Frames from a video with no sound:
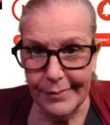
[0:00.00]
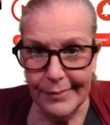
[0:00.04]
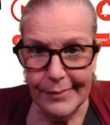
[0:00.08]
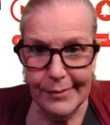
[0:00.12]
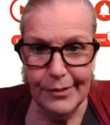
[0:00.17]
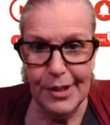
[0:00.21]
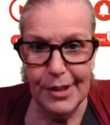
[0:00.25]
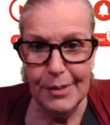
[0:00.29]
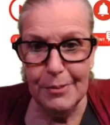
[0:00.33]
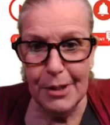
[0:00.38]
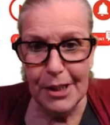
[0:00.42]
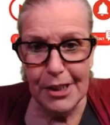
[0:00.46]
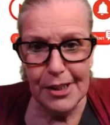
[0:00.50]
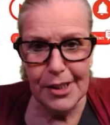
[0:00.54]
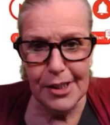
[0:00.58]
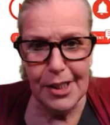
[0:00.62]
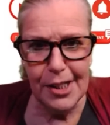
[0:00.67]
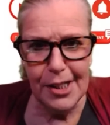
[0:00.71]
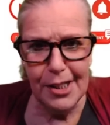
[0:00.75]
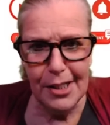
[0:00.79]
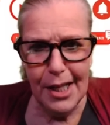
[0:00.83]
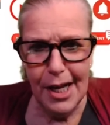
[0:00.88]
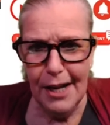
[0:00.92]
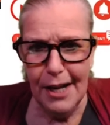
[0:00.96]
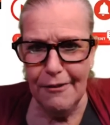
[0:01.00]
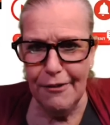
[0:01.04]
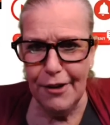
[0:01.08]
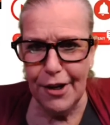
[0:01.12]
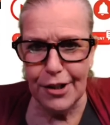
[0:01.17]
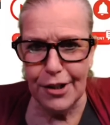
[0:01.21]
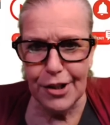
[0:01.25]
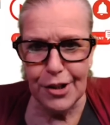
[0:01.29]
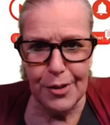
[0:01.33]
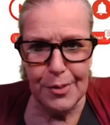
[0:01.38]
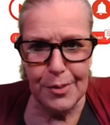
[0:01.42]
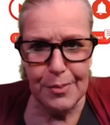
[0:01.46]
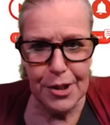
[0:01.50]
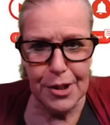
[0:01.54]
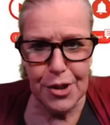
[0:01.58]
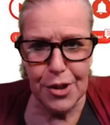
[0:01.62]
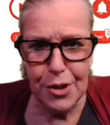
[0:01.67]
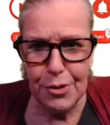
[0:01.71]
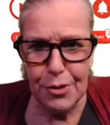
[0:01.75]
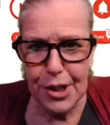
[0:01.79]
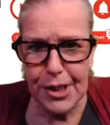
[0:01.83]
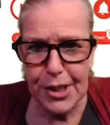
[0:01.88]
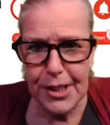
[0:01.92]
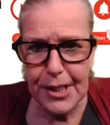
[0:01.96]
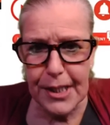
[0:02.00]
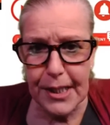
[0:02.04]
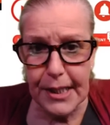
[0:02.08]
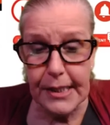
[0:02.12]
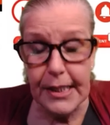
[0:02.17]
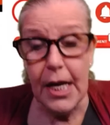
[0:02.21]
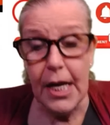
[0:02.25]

we must stay alive here, so we must do these things.